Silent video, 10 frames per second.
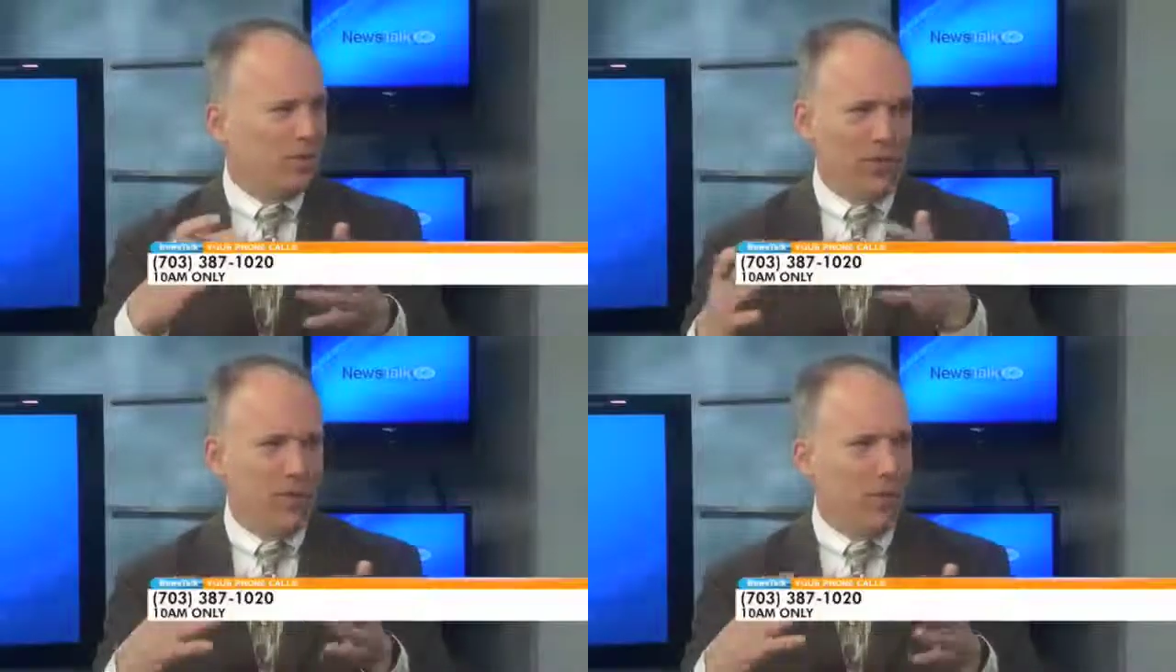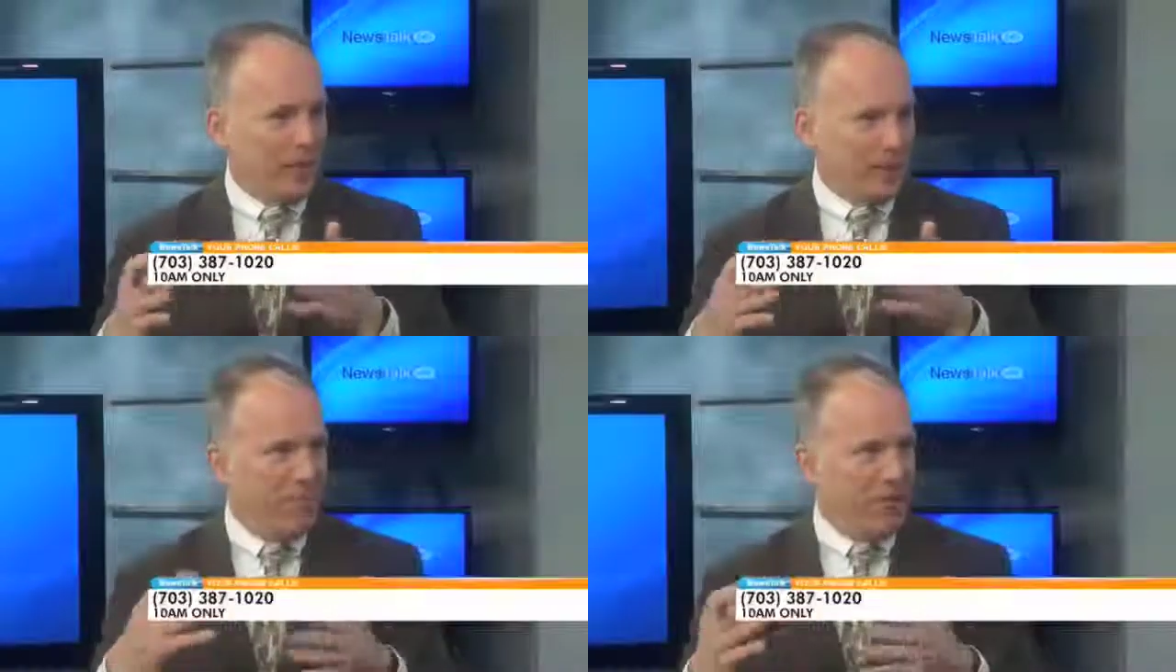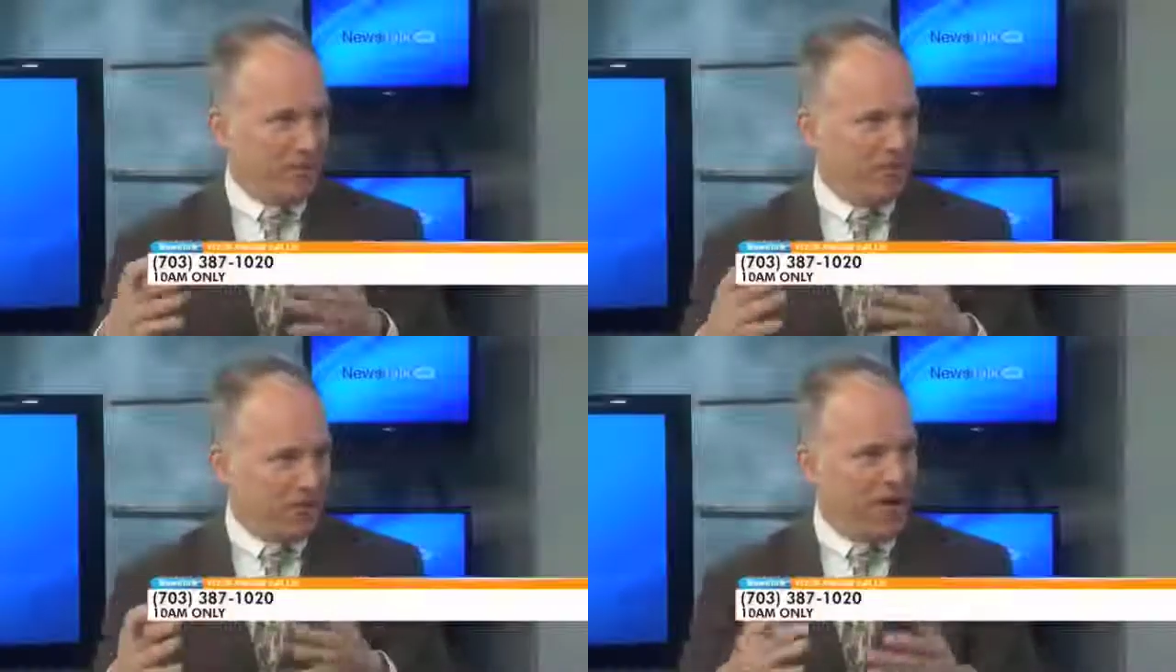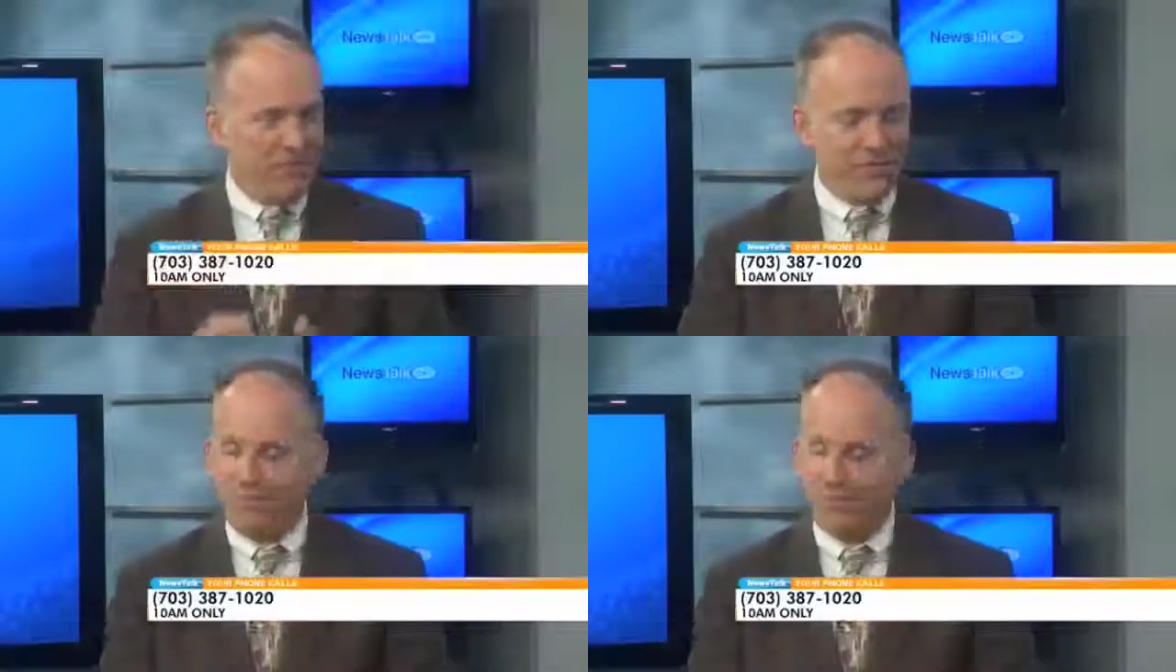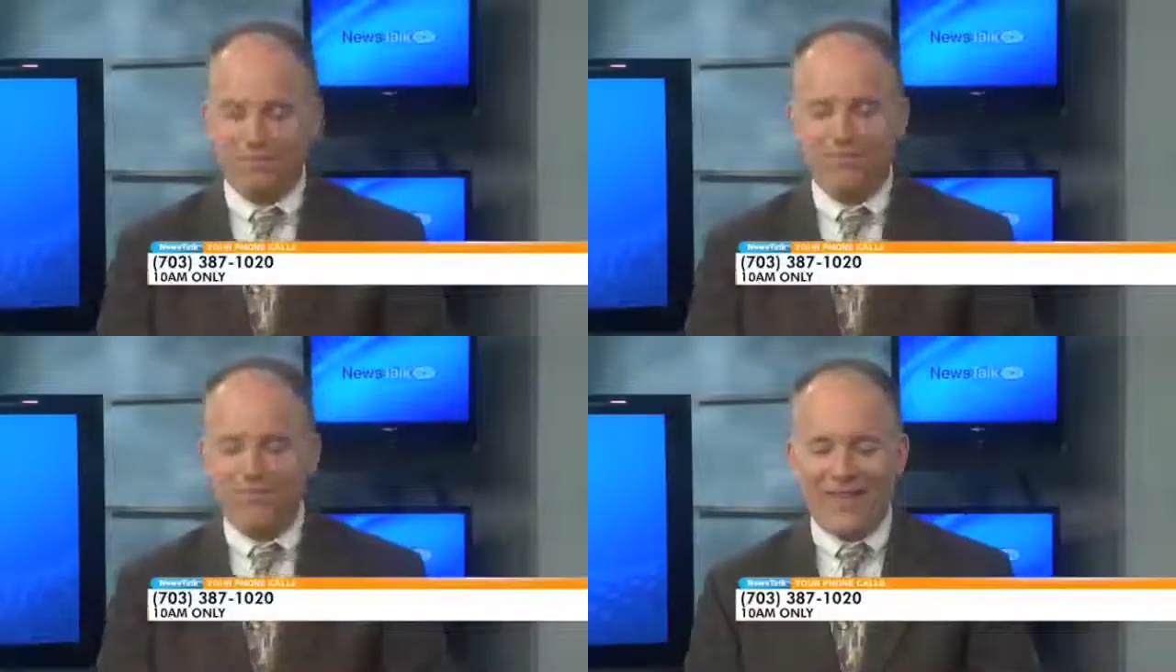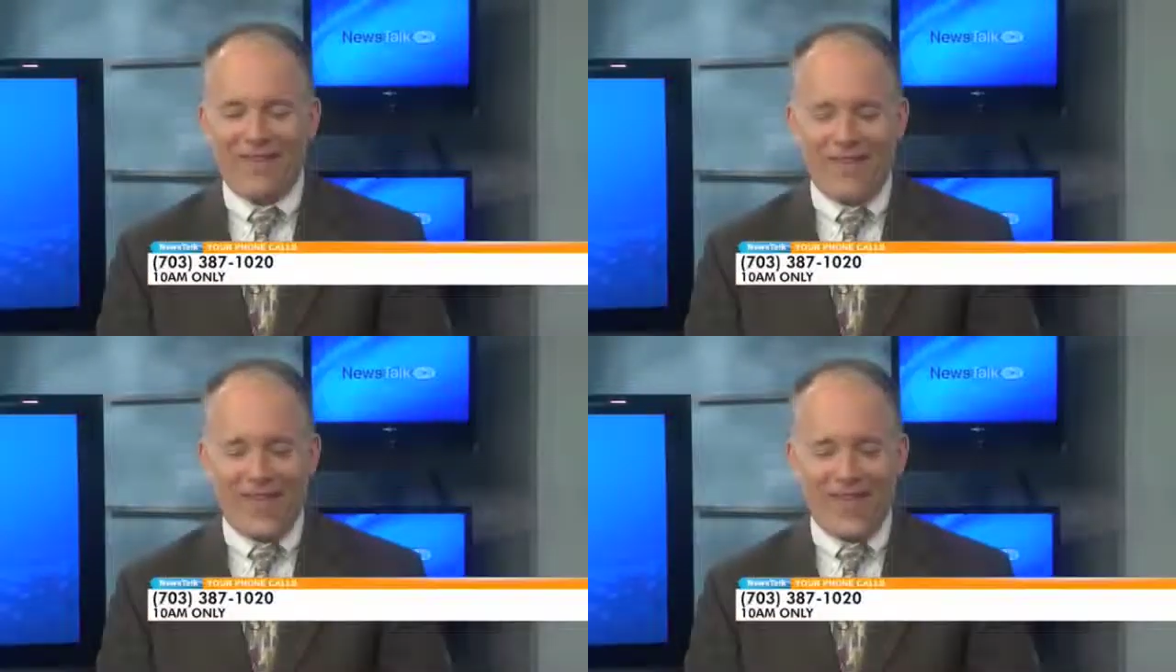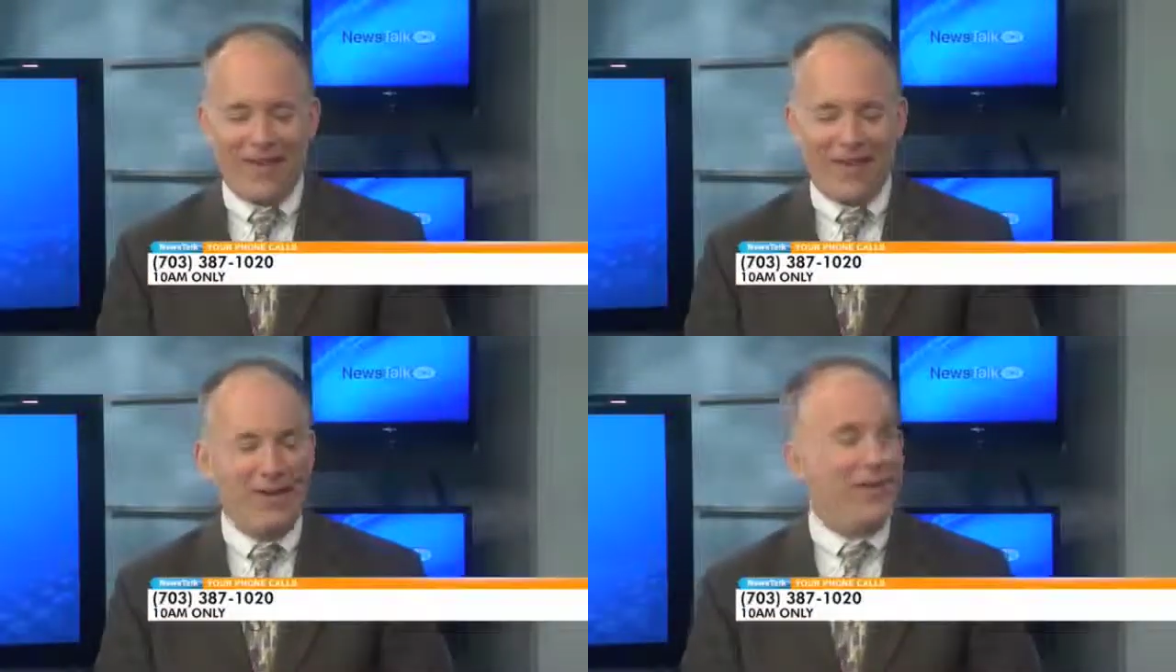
kind of random mix of stuff? And